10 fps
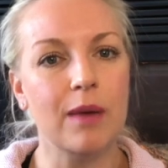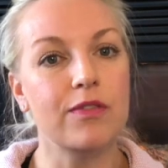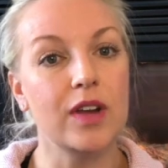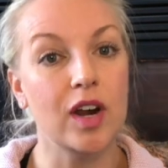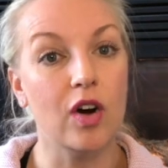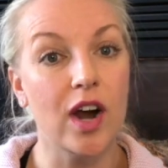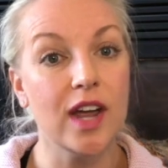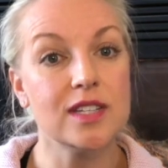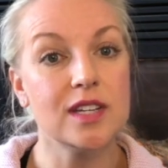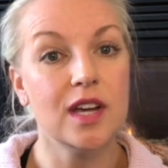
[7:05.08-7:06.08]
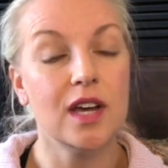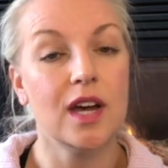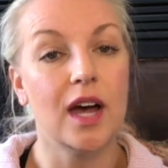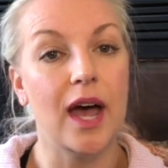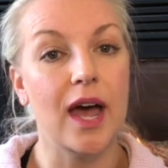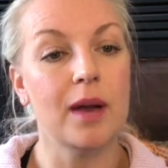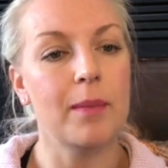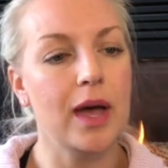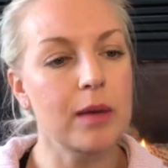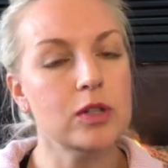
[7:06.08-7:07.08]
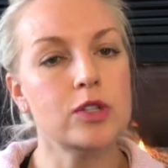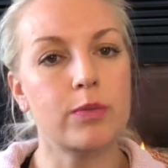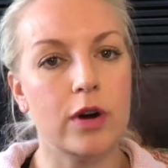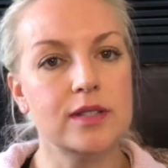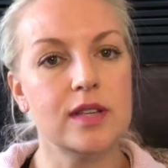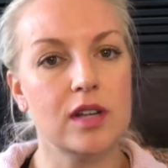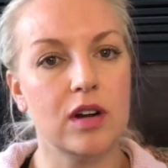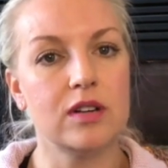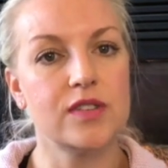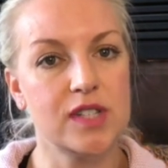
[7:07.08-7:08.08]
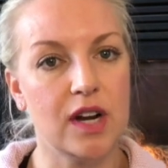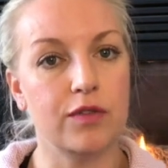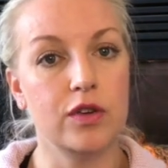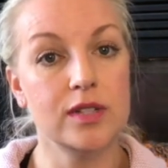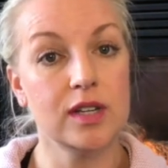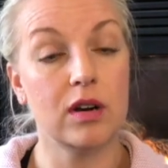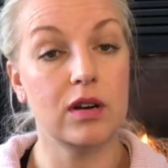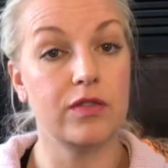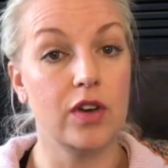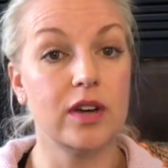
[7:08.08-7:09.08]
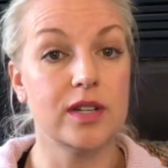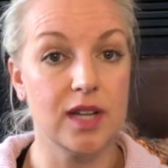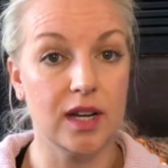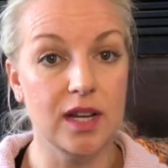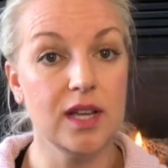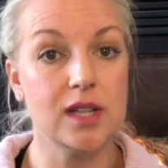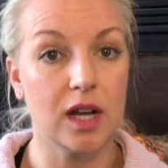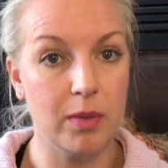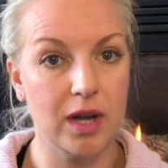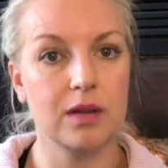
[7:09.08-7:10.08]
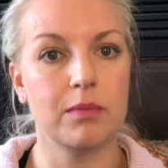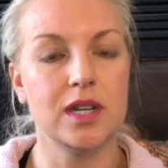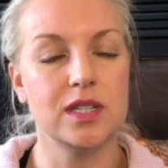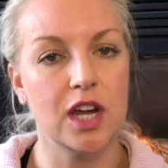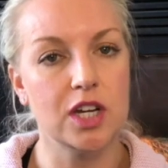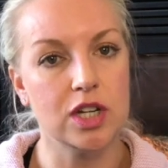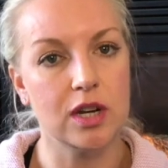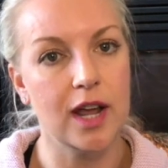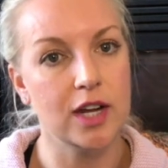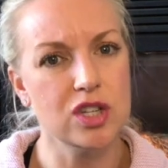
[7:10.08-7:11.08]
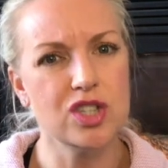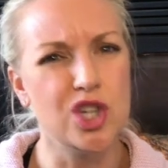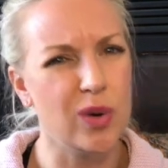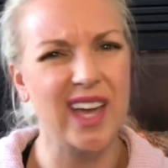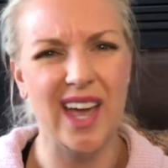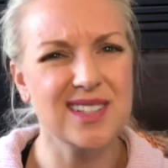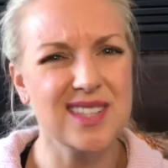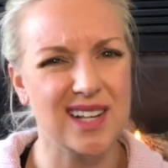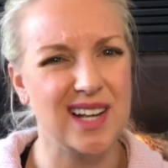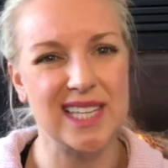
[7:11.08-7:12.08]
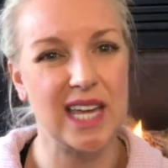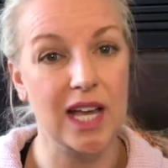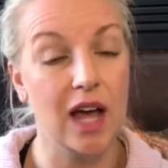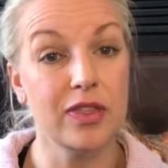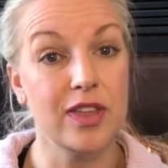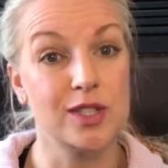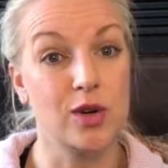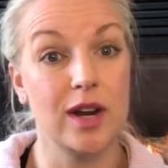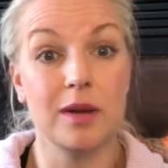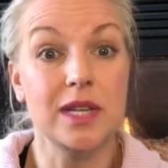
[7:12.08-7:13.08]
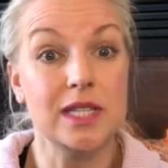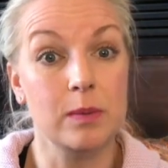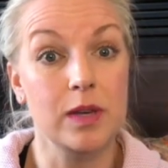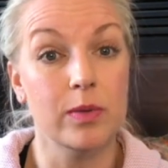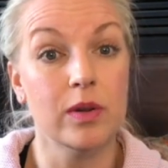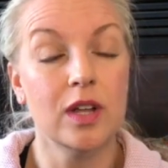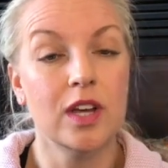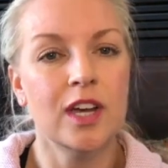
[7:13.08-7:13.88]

I'm feeling great. And I'm able to process a lot of stuff using a lot of yoga techniques like meditation and just doing exercise. Getting out there is great and meeting people.